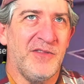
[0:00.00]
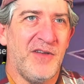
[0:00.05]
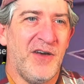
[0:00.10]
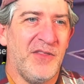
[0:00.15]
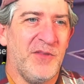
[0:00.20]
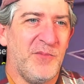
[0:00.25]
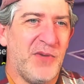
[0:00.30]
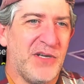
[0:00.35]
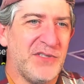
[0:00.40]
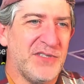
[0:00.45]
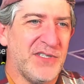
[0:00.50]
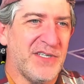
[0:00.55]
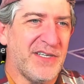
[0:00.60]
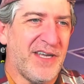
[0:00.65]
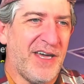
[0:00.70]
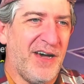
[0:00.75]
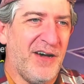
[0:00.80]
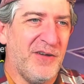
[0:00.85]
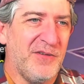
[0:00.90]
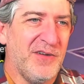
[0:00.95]
the budget
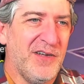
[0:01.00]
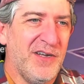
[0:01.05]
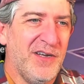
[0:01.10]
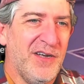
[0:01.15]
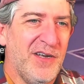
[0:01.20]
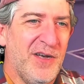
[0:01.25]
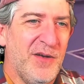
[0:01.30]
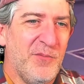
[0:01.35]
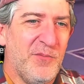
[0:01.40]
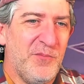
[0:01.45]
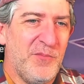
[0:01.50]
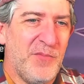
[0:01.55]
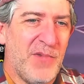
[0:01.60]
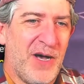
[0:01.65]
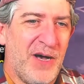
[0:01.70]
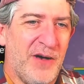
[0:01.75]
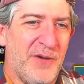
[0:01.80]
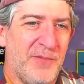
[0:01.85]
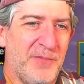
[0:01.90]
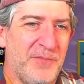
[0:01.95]
account.
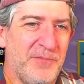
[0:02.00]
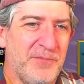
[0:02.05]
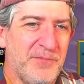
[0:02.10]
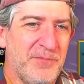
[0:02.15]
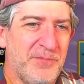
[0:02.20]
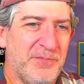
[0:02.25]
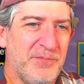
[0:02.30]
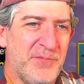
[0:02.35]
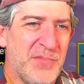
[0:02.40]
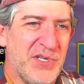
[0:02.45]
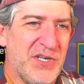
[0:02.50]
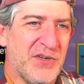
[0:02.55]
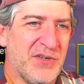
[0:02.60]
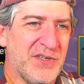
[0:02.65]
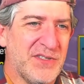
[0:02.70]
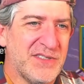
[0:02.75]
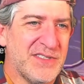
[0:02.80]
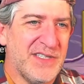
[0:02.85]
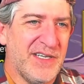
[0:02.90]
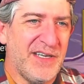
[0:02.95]
But you
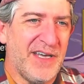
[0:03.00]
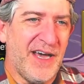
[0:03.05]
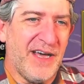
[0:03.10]
can see, yeah,